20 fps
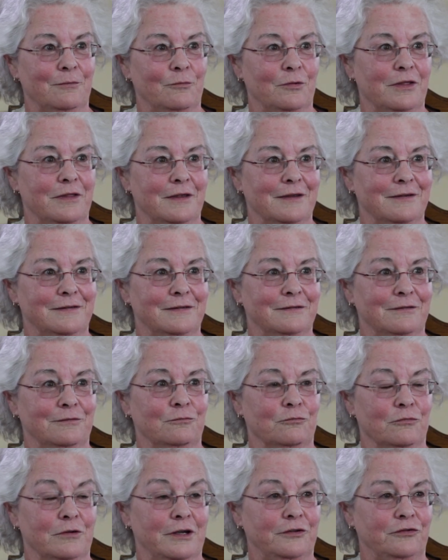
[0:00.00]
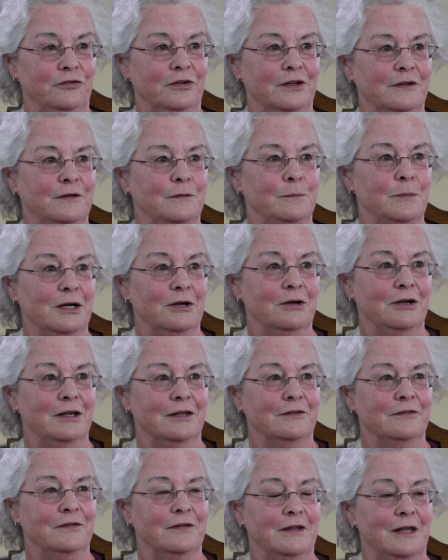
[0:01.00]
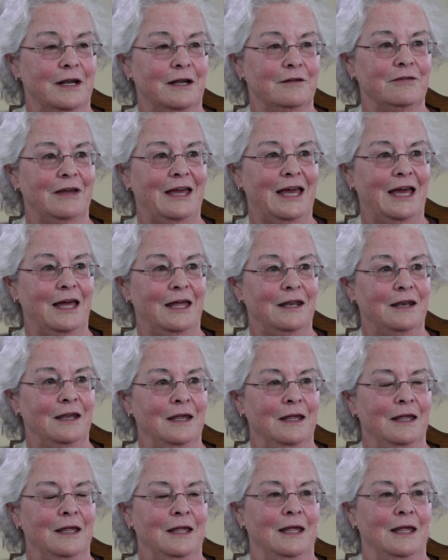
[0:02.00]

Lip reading: with this rich experience that I've had.